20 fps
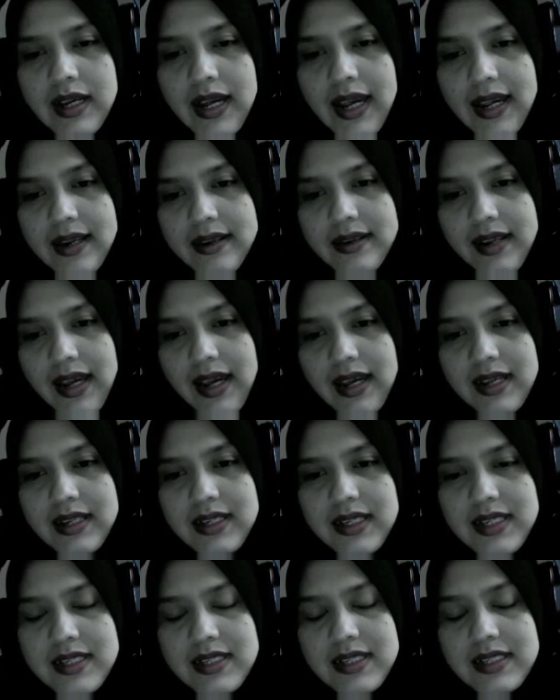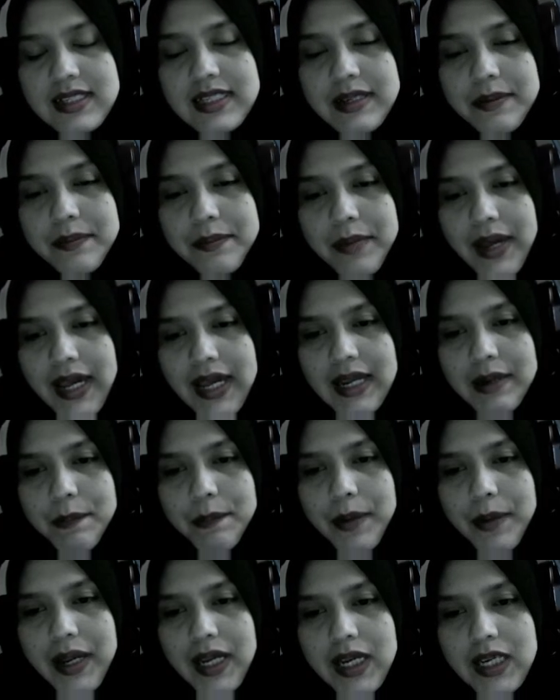And then this is the main
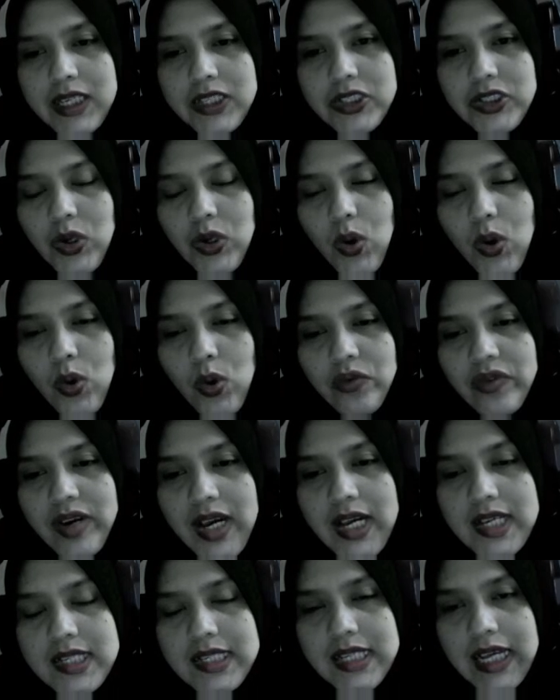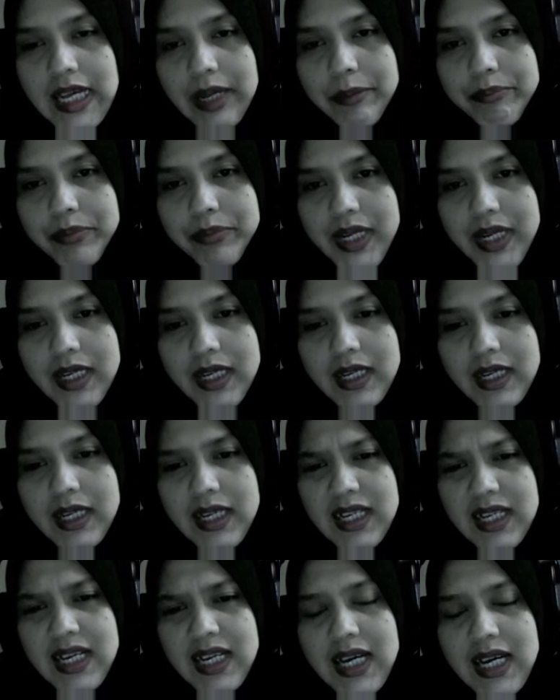page of SAP,
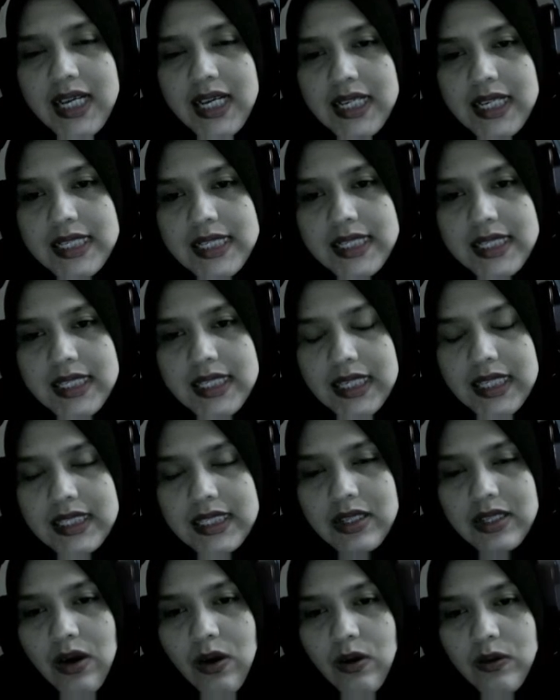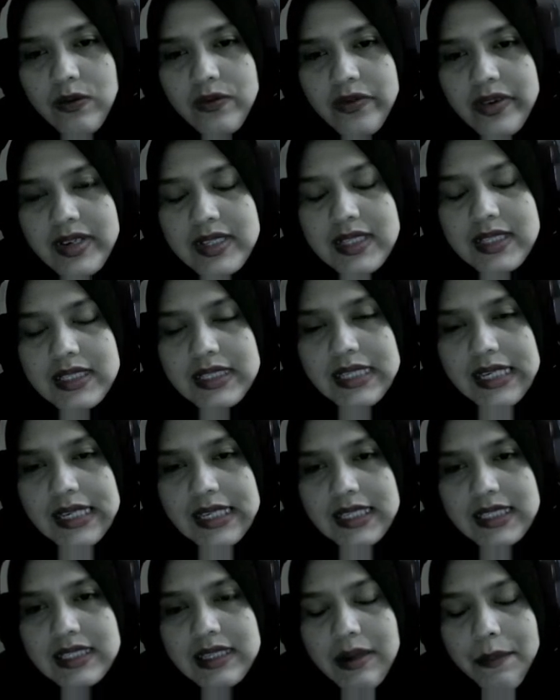consists of
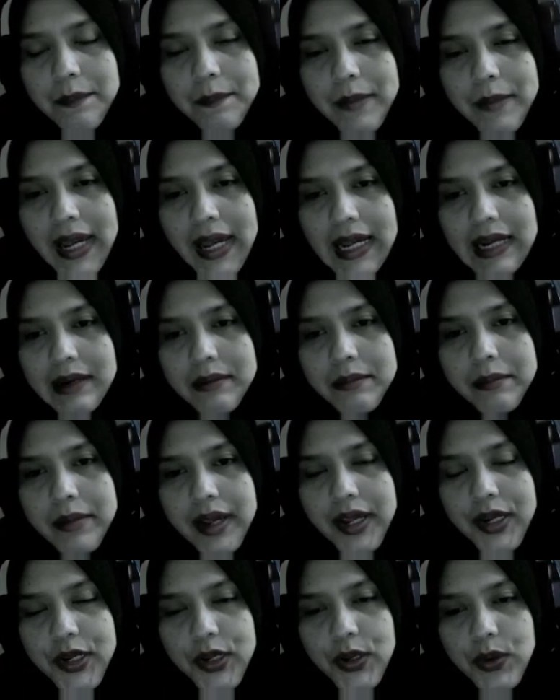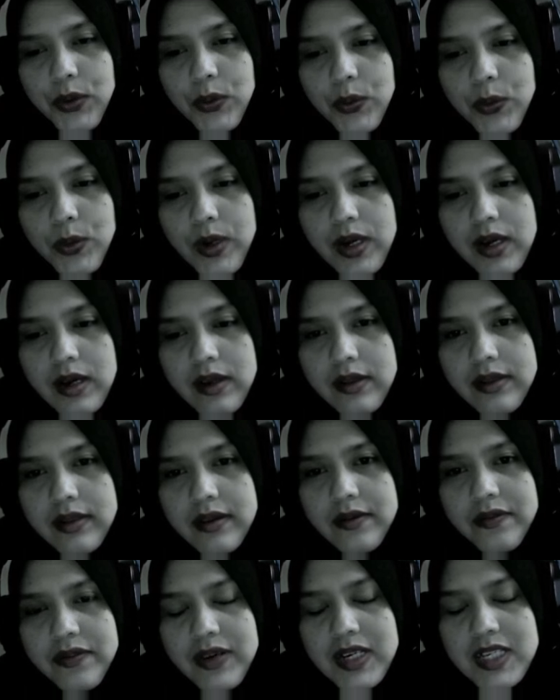6 main menu.
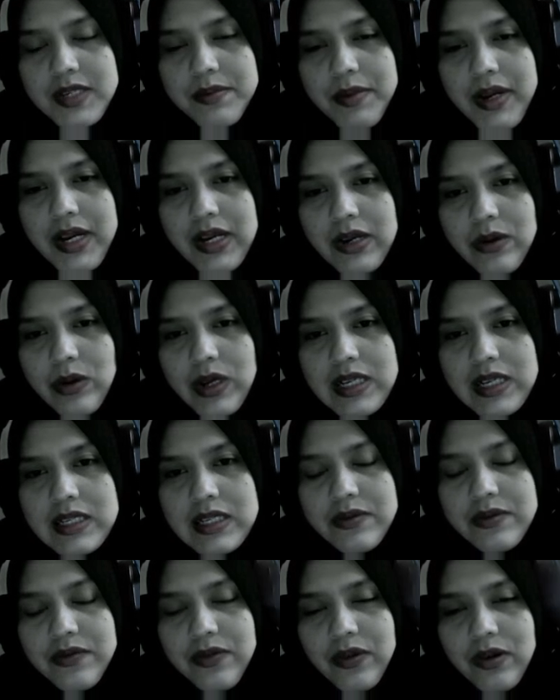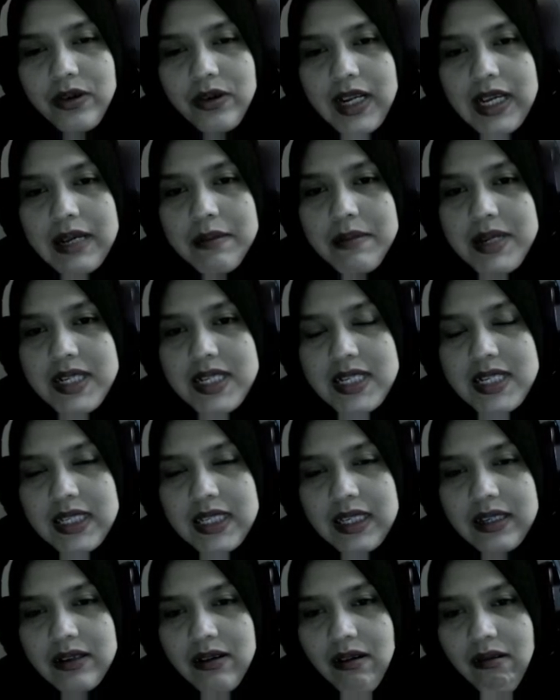The first menu is for
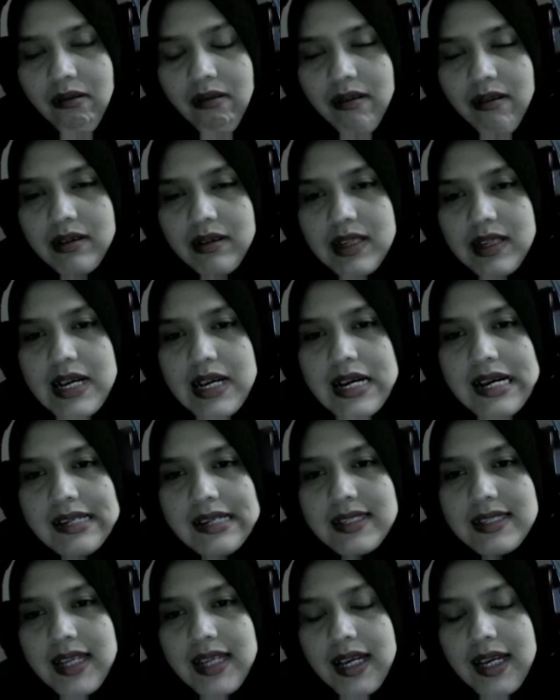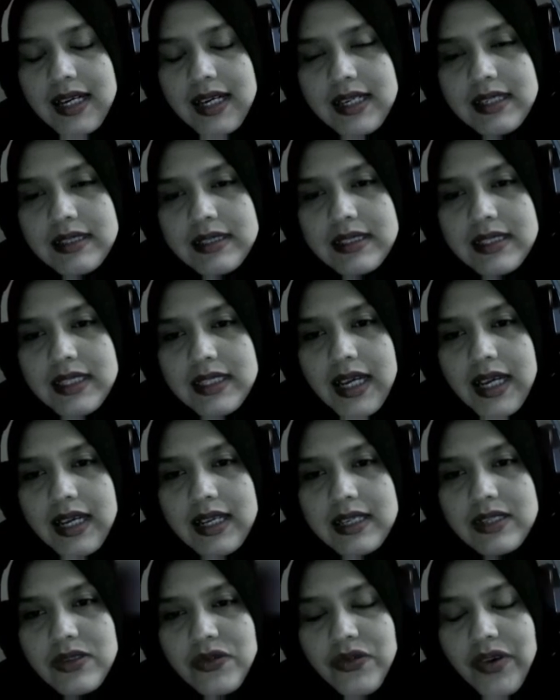emergency call, second
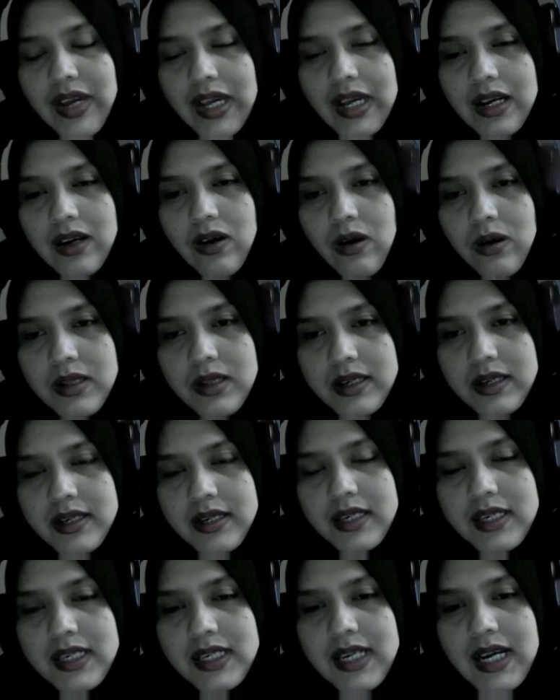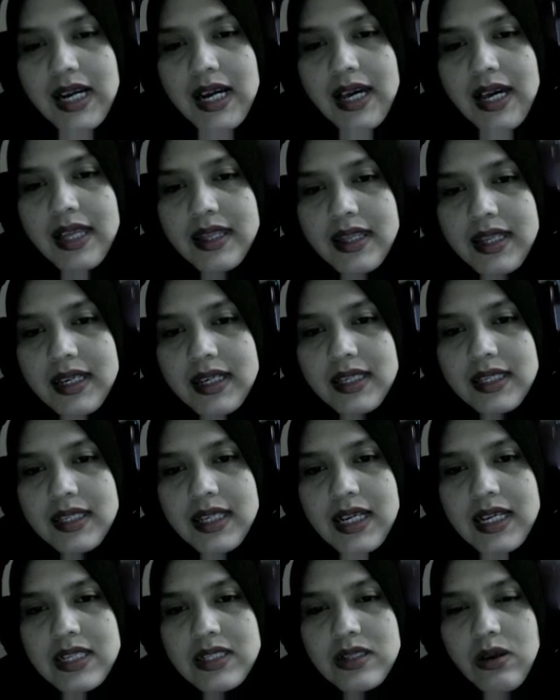is fake caller,
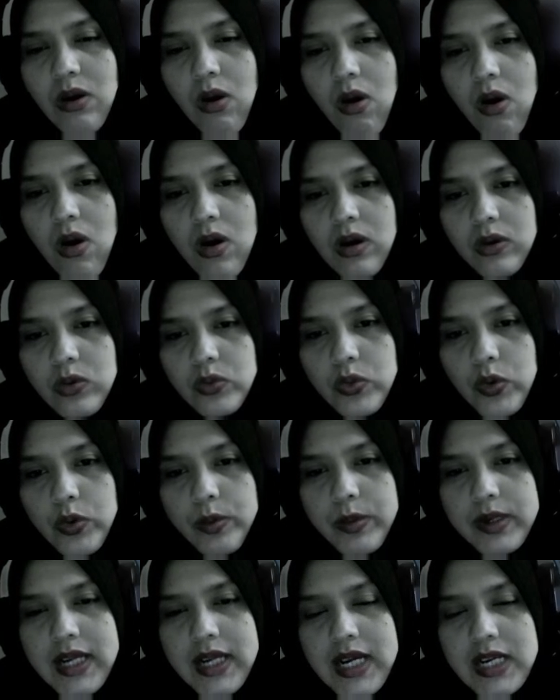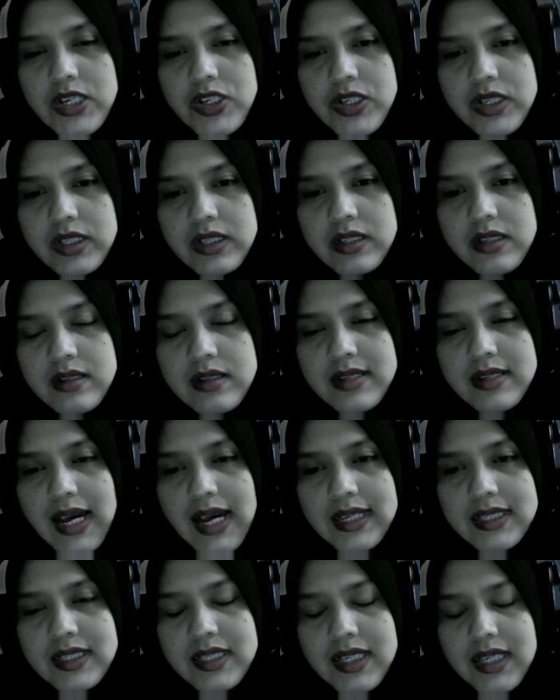third is all women action
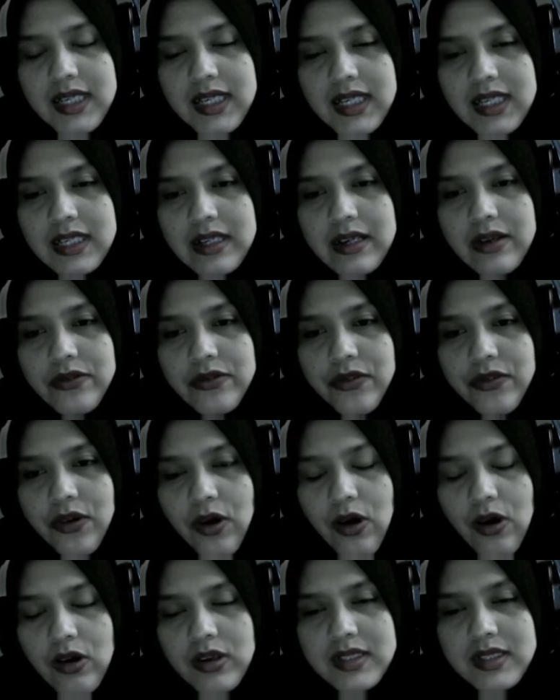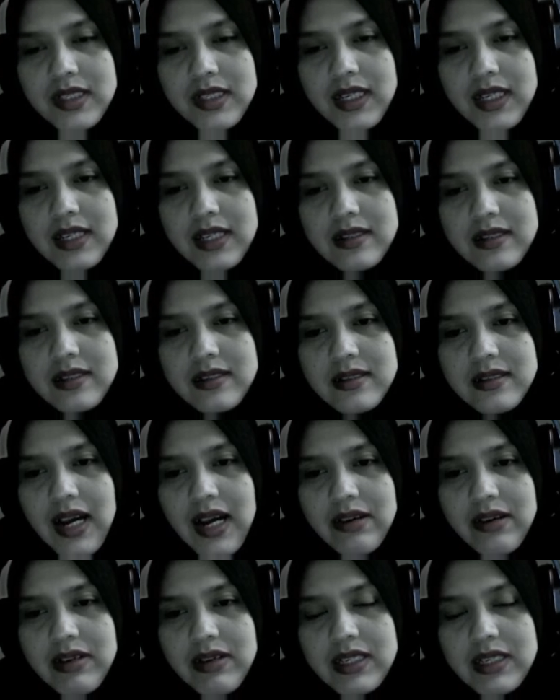society, fourth is a
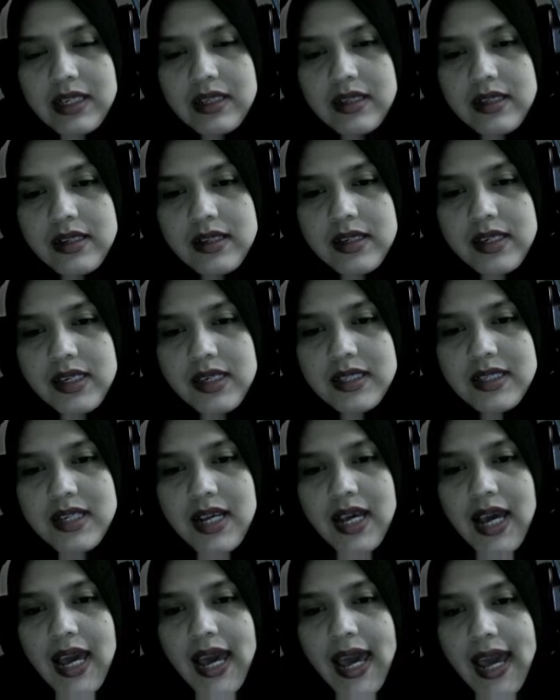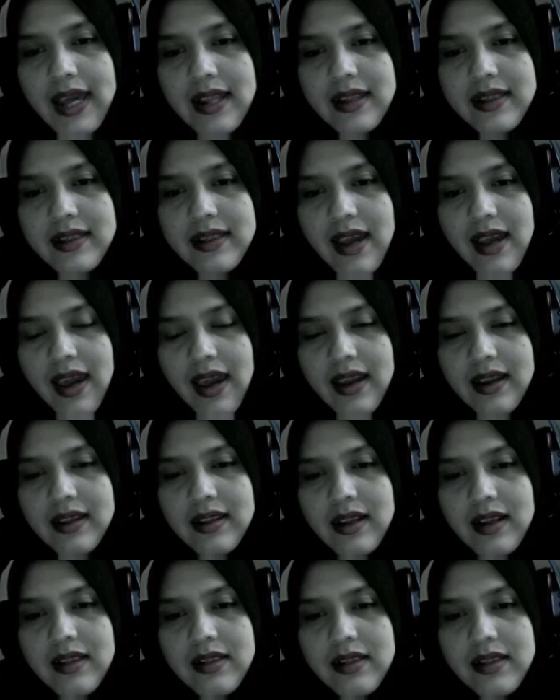siren alert, and
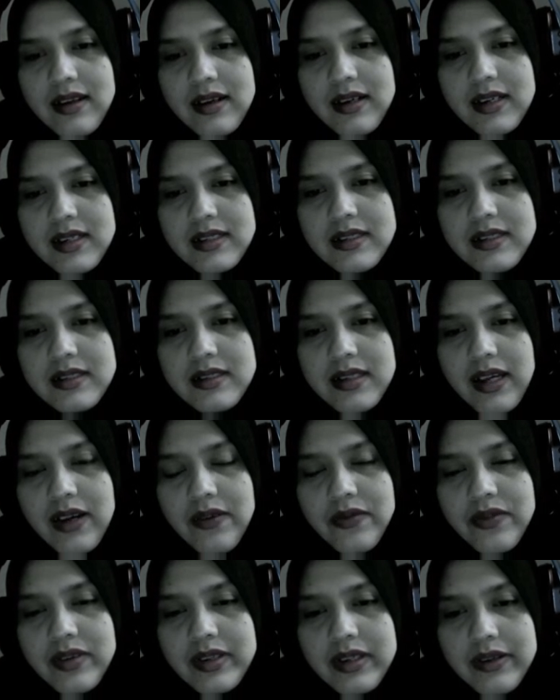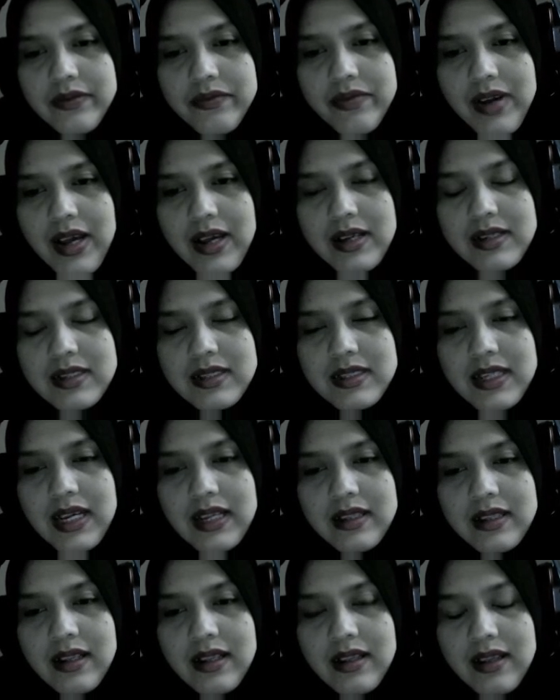then learn safe defense,
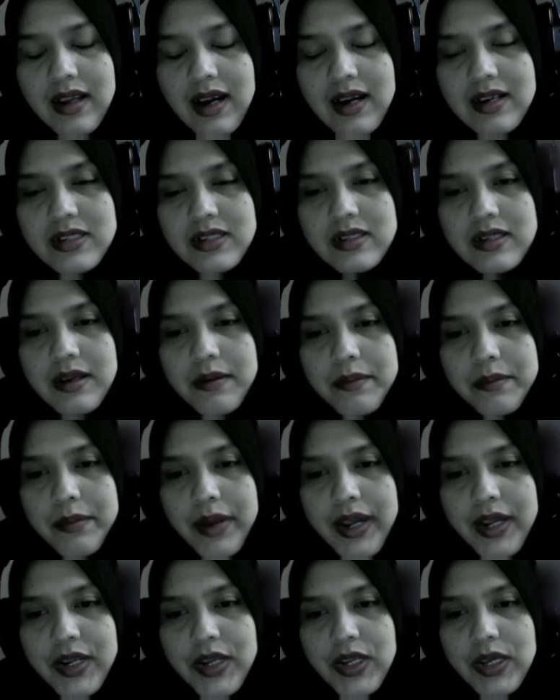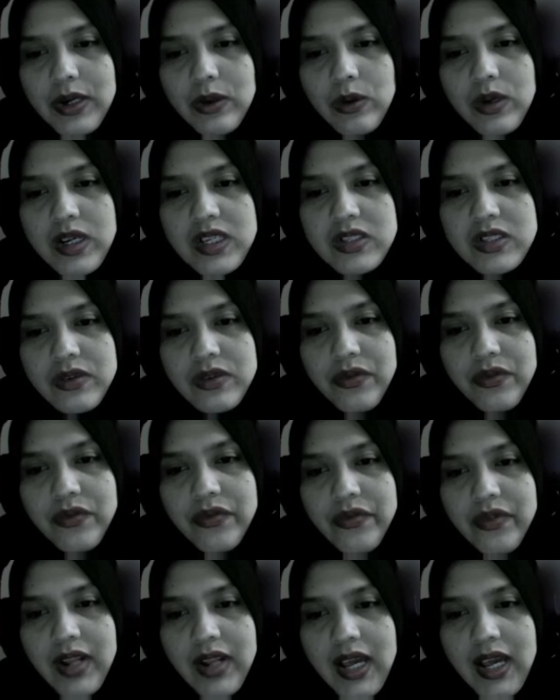and the last menu is
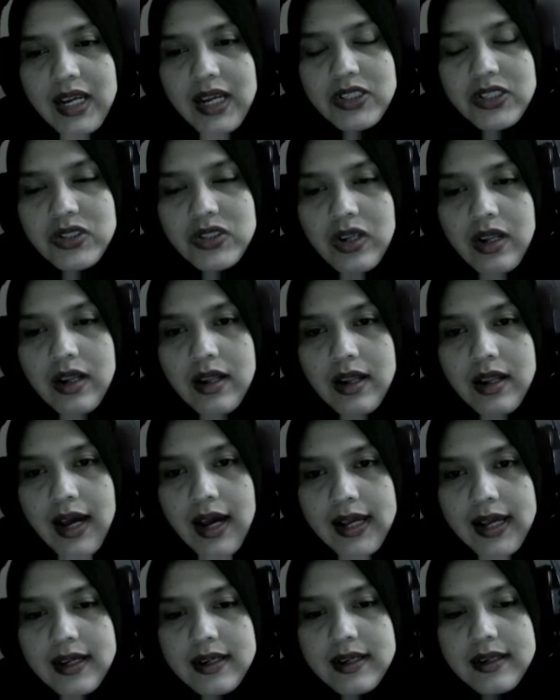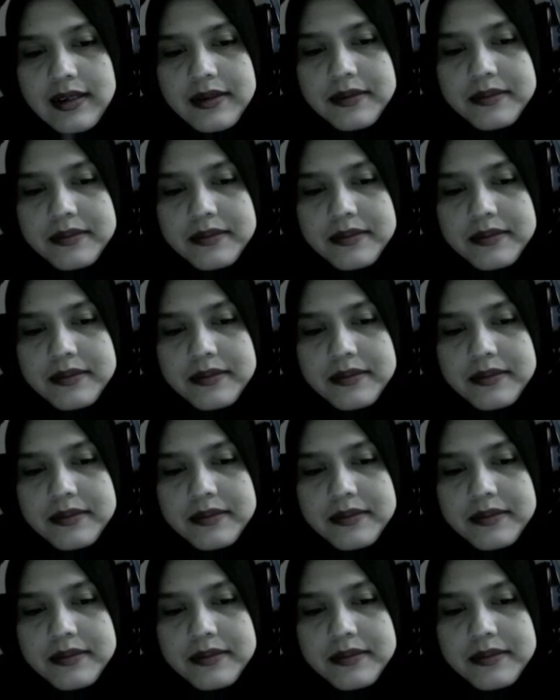flashlight.